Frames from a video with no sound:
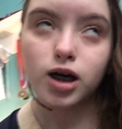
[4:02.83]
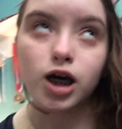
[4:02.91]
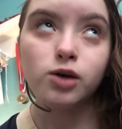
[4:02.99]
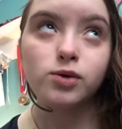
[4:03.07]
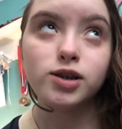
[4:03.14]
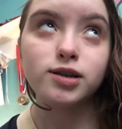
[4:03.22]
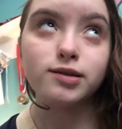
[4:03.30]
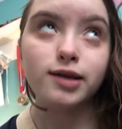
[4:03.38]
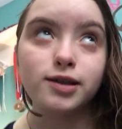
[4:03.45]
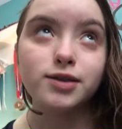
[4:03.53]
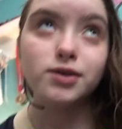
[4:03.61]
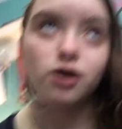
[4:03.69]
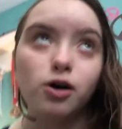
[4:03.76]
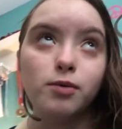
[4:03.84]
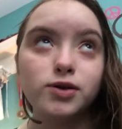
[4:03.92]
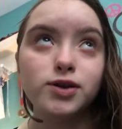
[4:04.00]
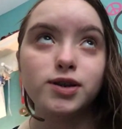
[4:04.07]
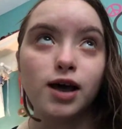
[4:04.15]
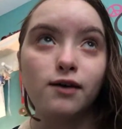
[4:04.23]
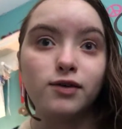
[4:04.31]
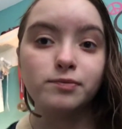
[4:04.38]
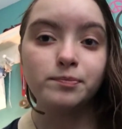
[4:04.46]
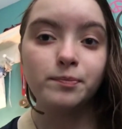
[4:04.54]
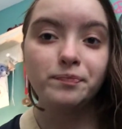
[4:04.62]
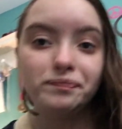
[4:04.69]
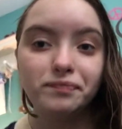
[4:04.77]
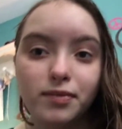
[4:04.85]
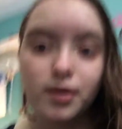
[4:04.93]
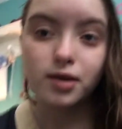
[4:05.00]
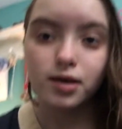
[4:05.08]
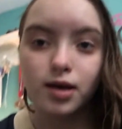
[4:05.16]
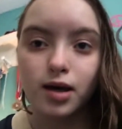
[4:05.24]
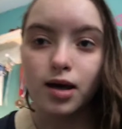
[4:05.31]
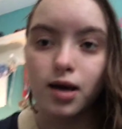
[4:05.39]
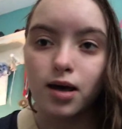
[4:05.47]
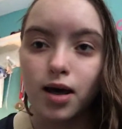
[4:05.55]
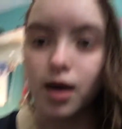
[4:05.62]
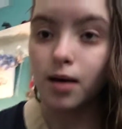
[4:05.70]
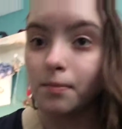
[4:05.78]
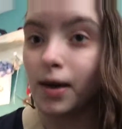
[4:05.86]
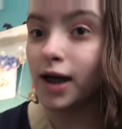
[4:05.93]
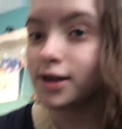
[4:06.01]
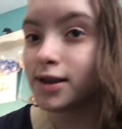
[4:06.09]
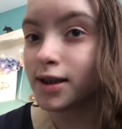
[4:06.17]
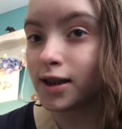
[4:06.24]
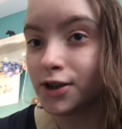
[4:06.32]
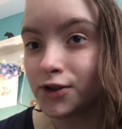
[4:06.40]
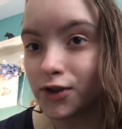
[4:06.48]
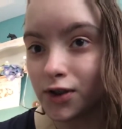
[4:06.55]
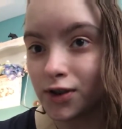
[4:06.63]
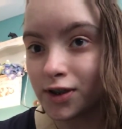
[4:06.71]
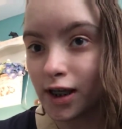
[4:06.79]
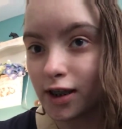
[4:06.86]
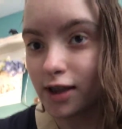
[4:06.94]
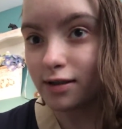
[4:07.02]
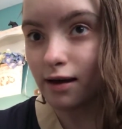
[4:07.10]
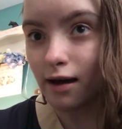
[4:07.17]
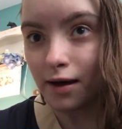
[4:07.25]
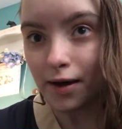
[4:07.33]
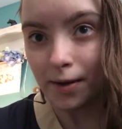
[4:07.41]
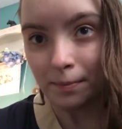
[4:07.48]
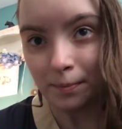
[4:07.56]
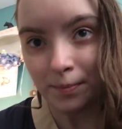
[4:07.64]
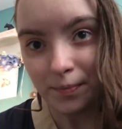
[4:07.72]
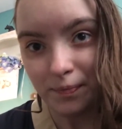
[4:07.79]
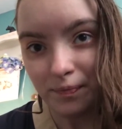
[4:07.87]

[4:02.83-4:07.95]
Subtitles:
I was 6, almost 7, and my teachers at the time